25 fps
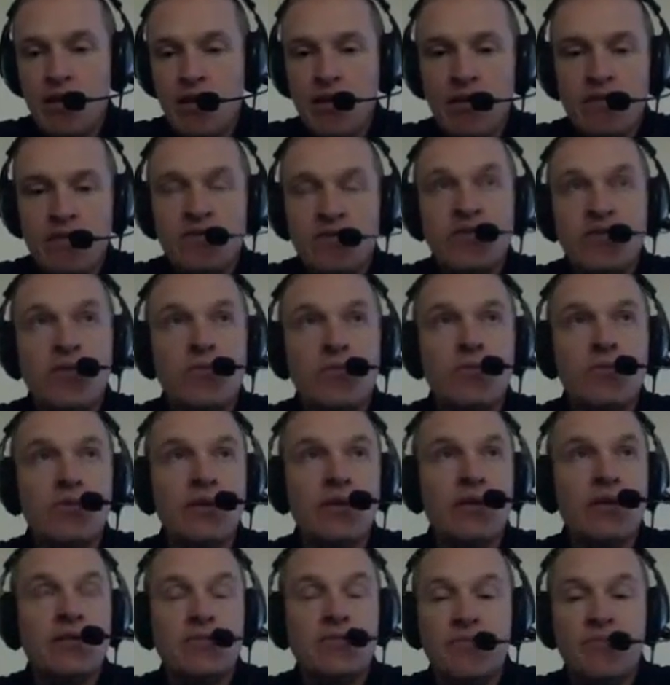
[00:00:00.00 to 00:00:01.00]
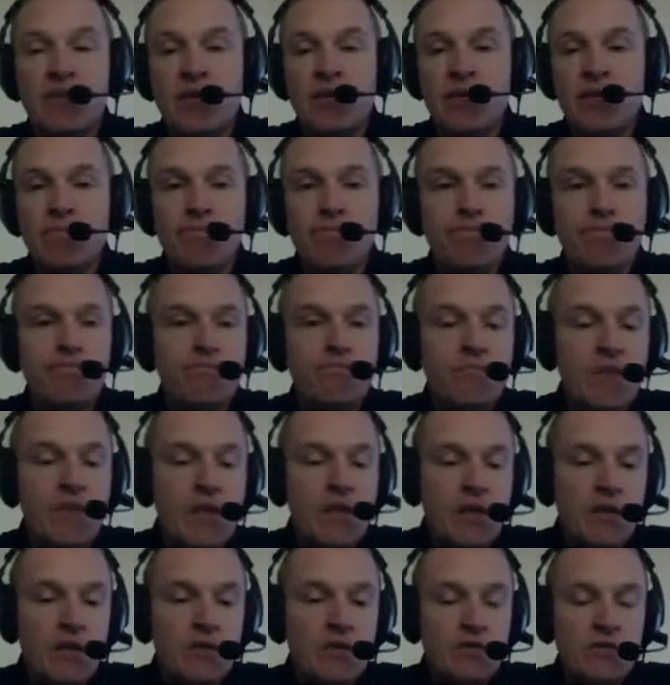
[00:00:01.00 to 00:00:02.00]
So let's begin.
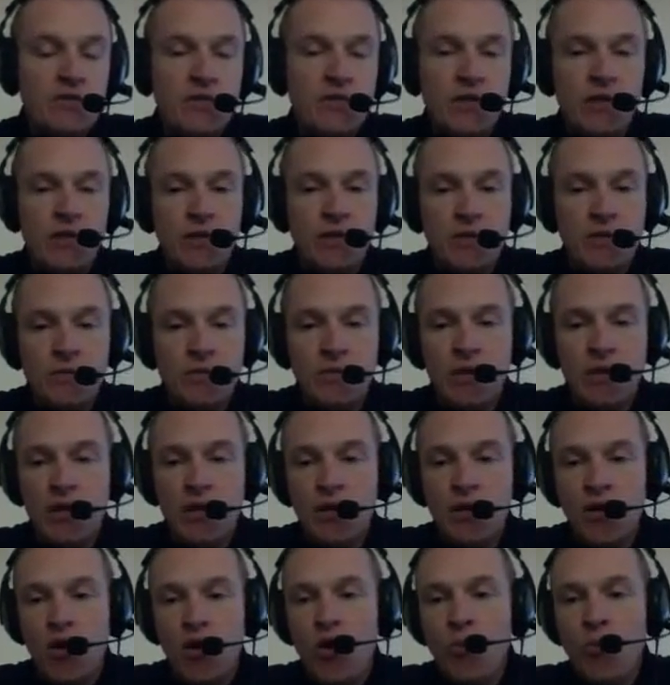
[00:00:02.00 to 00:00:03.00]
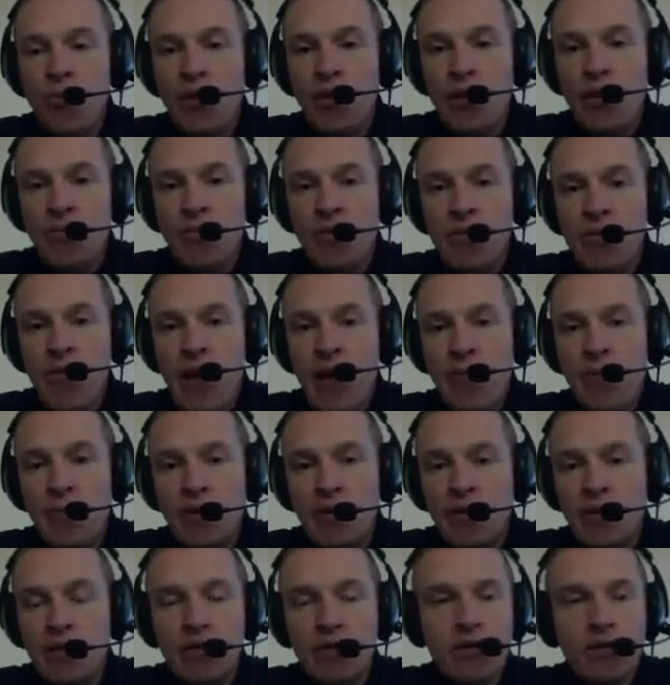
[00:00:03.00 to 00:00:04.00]
To open up your map, we're
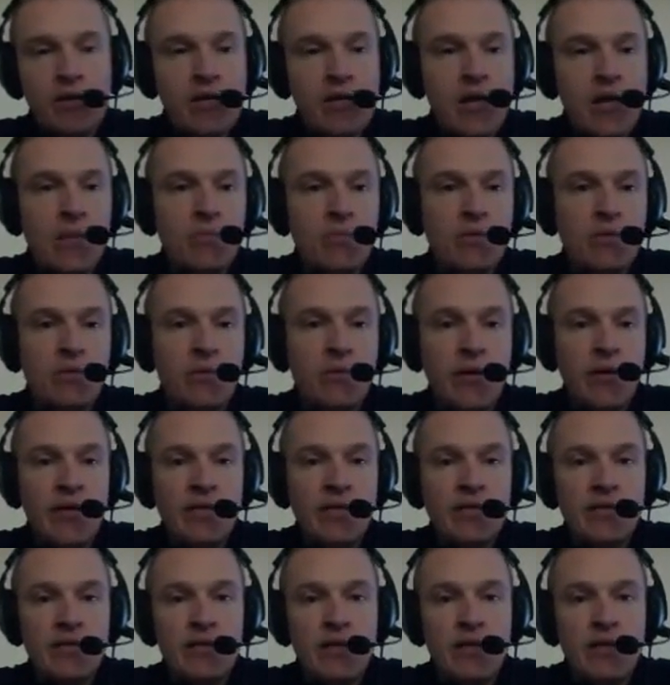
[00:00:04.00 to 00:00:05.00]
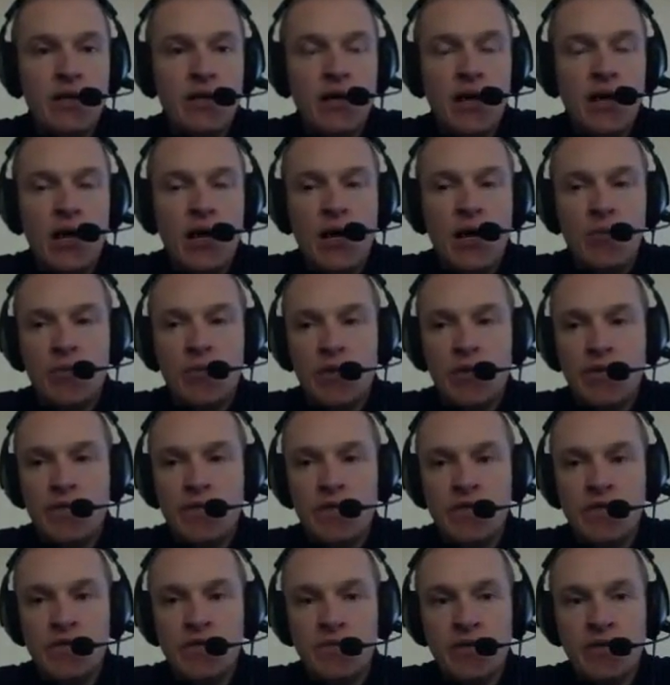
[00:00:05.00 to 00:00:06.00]
going to learn a couple of ways. One of the
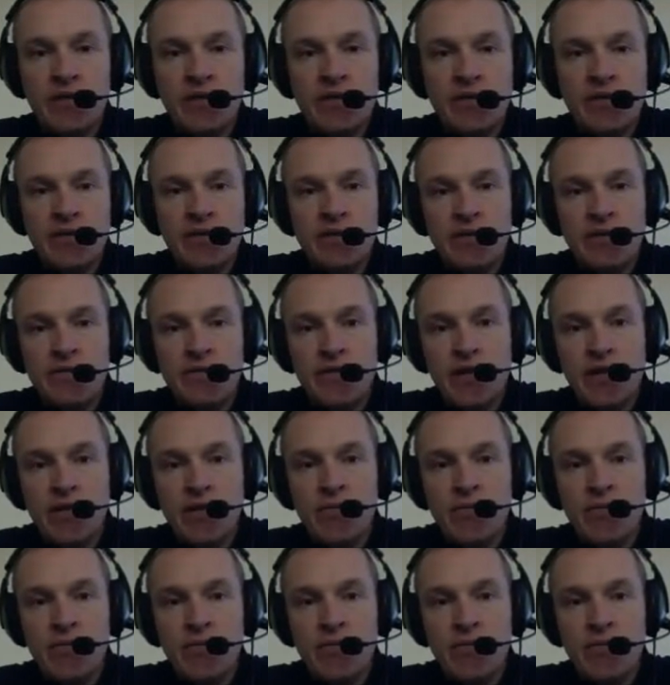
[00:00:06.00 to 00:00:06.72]
first ways is if you come